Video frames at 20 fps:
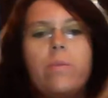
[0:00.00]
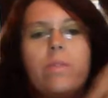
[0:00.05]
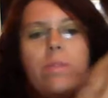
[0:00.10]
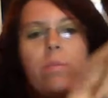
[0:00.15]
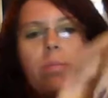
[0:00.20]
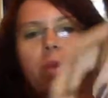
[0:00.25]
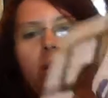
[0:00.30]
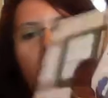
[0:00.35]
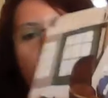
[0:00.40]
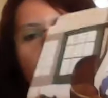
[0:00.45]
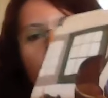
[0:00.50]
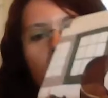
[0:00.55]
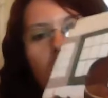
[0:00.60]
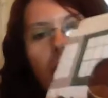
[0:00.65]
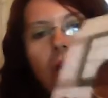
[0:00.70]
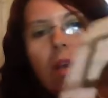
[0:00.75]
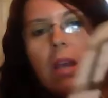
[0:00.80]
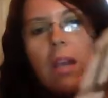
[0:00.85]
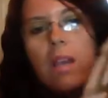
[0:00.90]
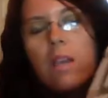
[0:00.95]
with a pencil.
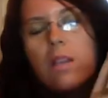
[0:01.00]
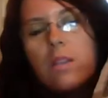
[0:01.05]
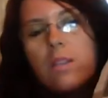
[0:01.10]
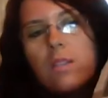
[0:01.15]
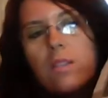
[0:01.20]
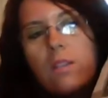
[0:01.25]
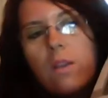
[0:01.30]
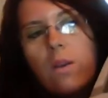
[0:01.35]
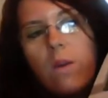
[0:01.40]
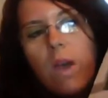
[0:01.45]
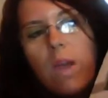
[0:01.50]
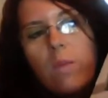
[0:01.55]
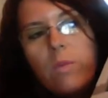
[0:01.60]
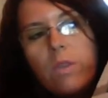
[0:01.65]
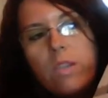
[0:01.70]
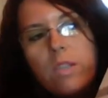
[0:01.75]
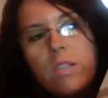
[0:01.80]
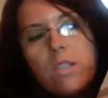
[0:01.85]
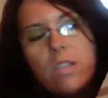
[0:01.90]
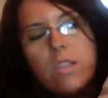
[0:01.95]
So I'm
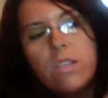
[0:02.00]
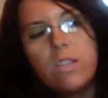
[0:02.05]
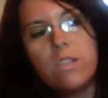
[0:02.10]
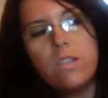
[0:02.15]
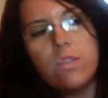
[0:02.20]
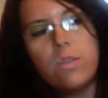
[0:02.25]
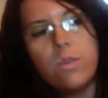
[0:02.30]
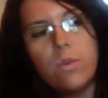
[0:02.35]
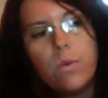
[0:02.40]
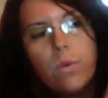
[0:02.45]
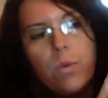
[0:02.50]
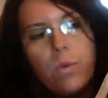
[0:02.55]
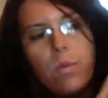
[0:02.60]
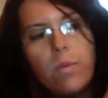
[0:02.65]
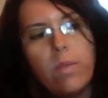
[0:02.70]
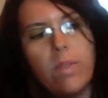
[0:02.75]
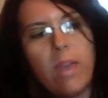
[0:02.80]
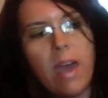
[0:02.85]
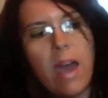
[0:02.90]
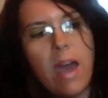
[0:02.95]
going to assume
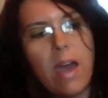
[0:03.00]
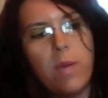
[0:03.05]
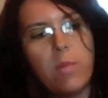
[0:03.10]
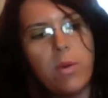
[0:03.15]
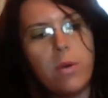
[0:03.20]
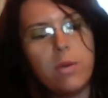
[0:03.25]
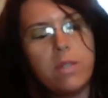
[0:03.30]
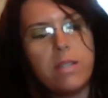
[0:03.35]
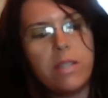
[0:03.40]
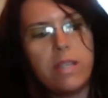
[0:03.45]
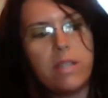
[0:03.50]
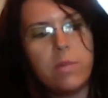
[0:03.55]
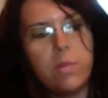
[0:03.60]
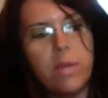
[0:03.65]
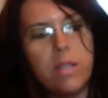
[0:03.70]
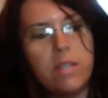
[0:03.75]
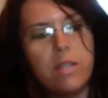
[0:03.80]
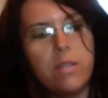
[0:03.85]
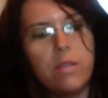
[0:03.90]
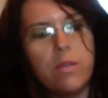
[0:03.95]
that posing his
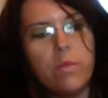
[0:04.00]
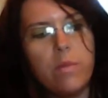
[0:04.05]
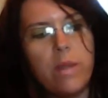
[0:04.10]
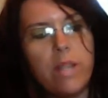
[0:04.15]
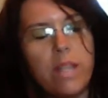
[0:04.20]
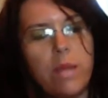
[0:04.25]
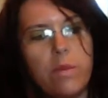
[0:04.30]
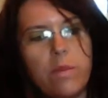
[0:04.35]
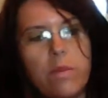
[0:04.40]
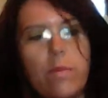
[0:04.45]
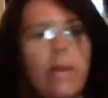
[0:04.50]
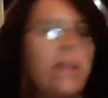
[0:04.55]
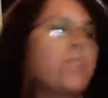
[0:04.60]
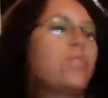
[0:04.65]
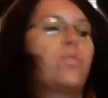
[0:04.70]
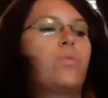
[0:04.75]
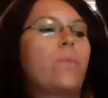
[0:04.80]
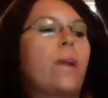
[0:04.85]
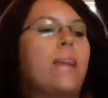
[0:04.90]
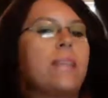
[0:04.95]
pencil meant he was about
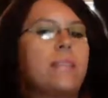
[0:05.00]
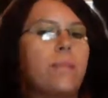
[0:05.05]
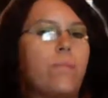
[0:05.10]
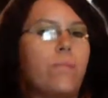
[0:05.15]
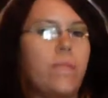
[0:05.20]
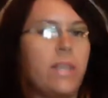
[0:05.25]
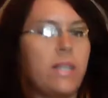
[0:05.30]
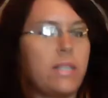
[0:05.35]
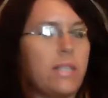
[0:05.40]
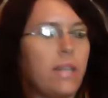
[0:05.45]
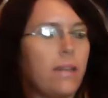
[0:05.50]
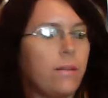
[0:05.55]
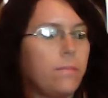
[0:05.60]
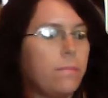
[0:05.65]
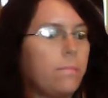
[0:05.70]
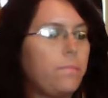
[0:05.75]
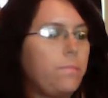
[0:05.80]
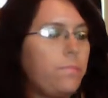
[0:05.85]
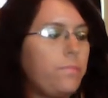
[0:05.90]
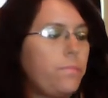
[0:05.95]
to write something down.